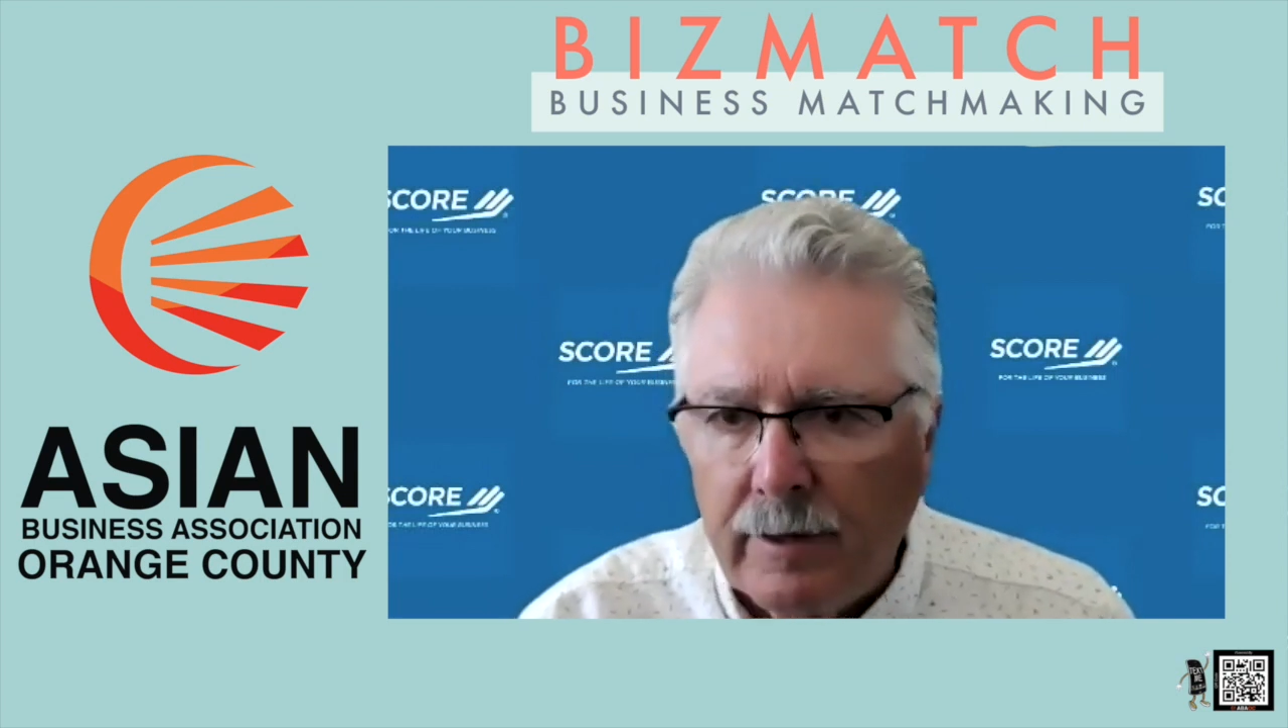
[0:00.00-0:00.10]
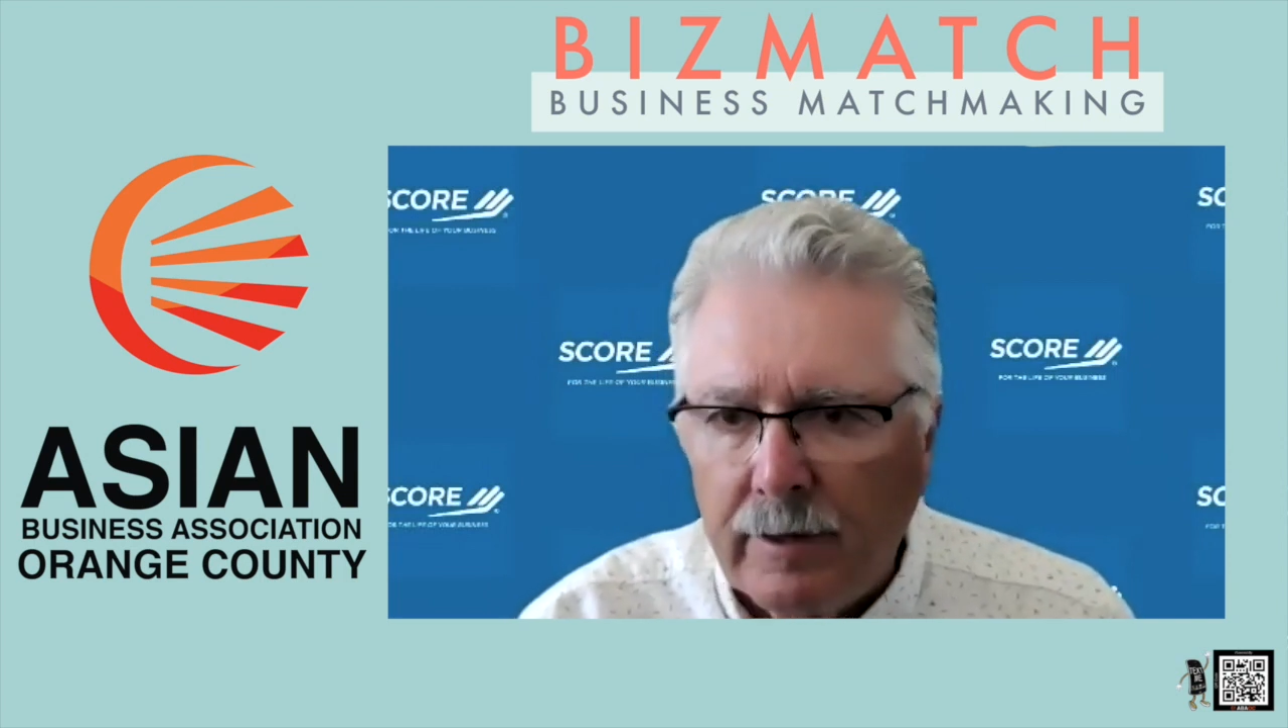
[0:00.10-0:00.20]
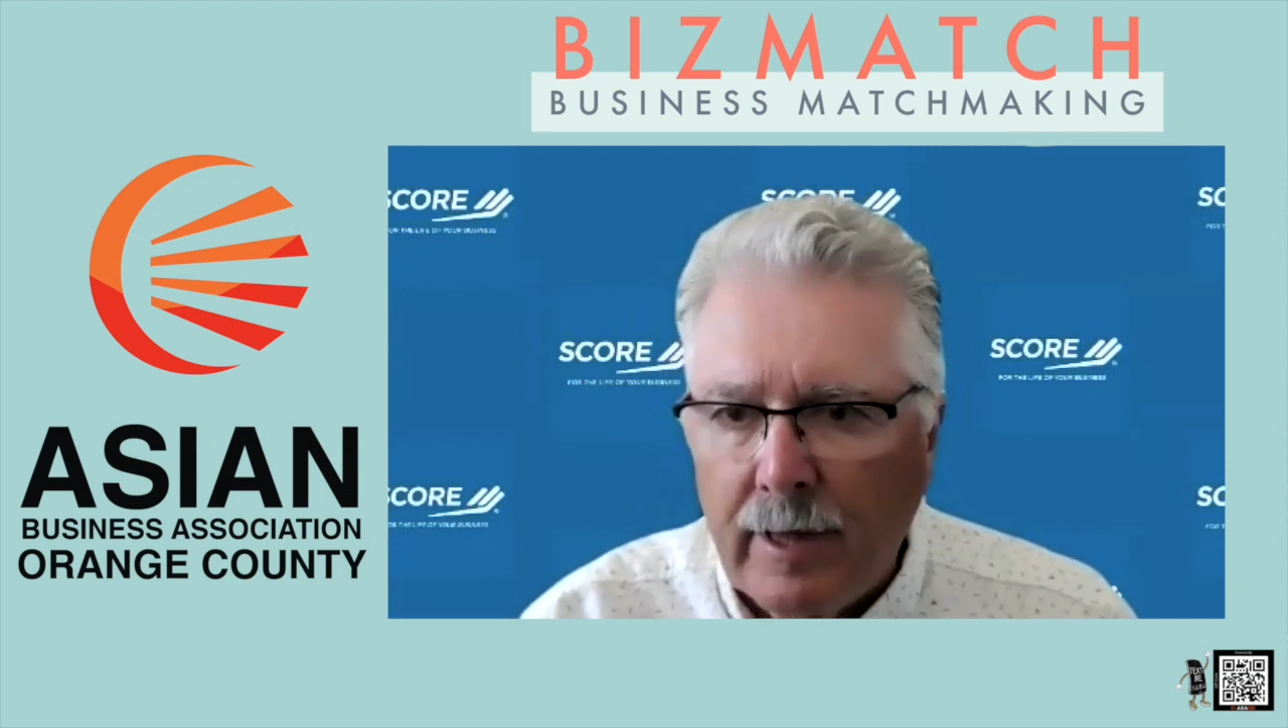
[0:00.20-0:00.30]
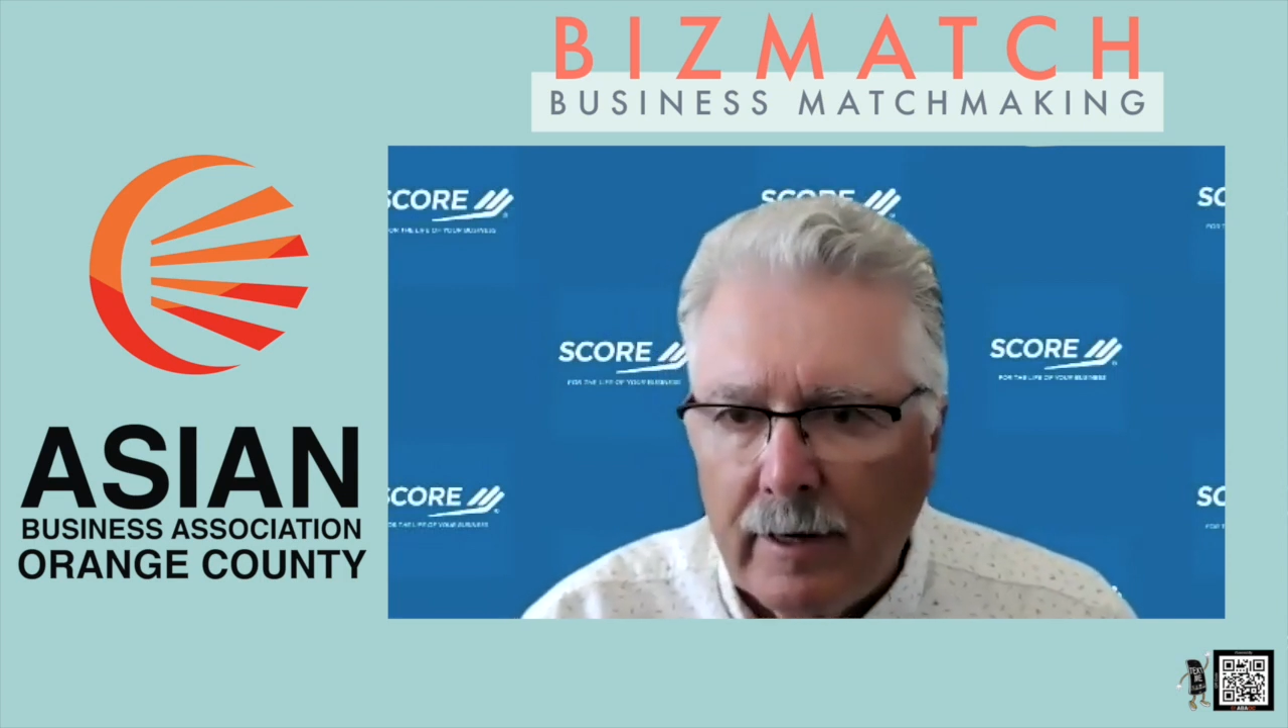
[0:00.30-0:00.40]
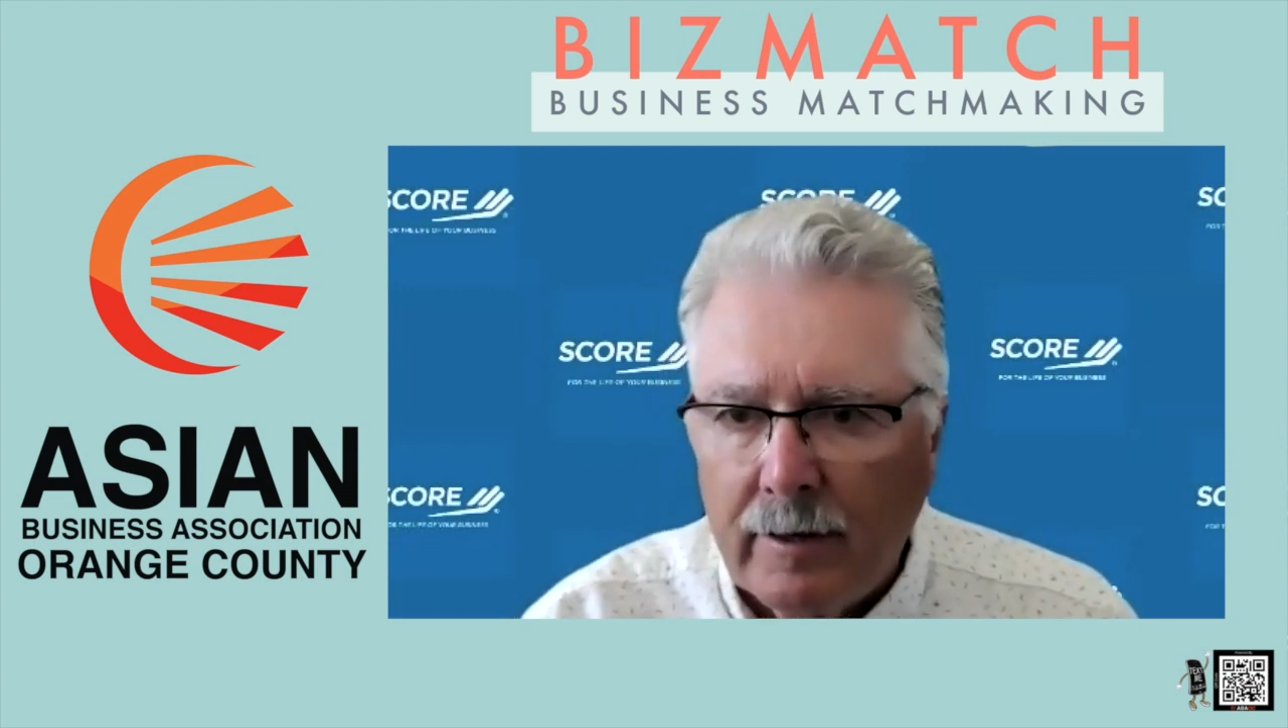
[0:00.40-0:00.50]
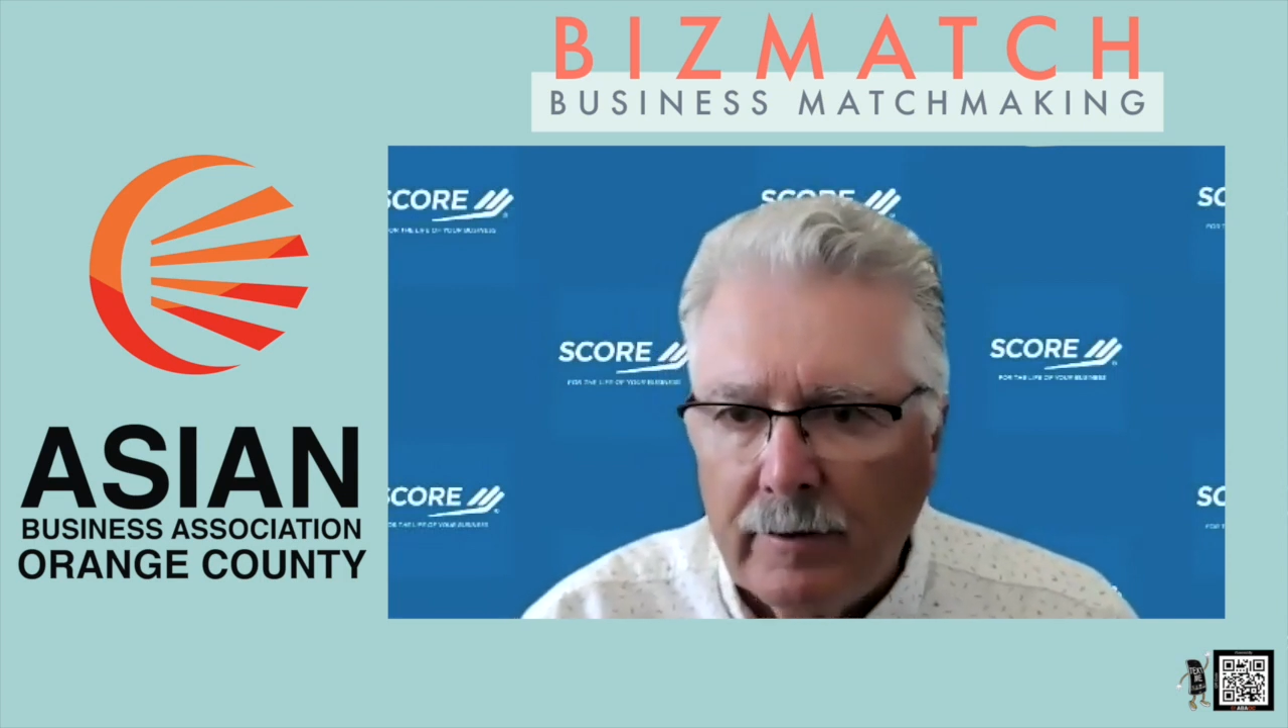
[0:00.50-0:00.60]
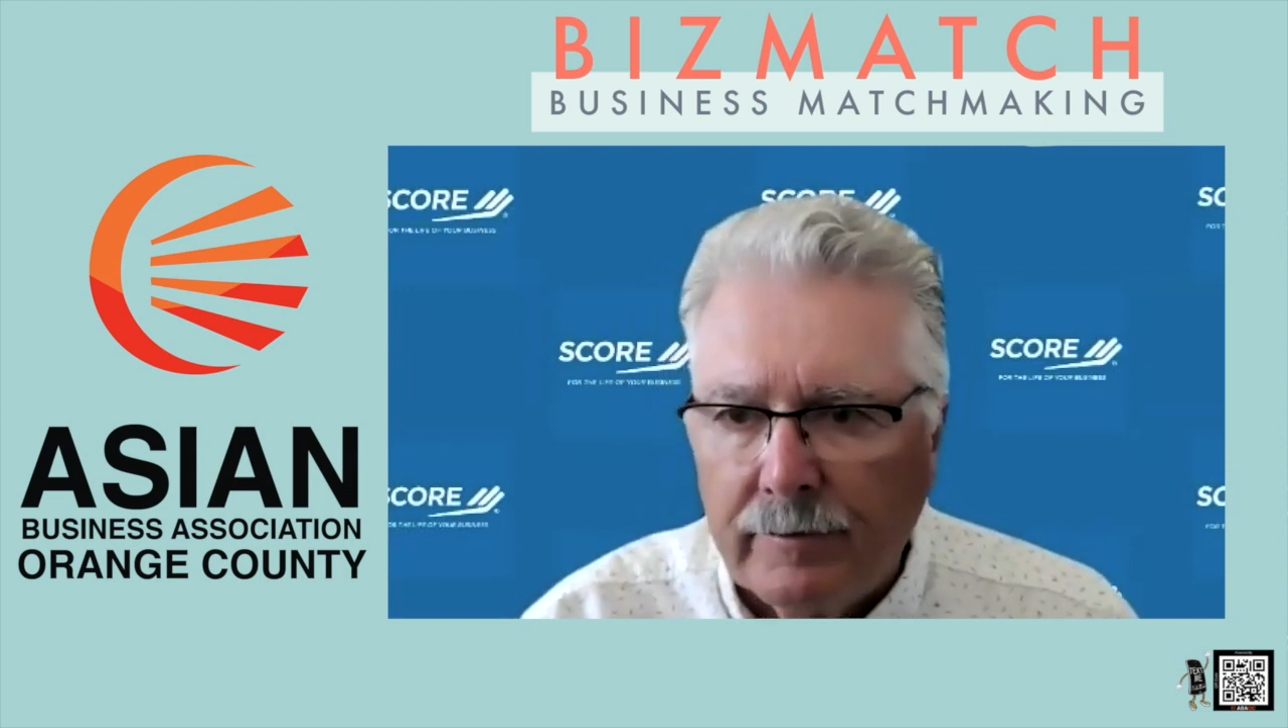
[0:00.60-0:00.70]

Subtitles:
and that is,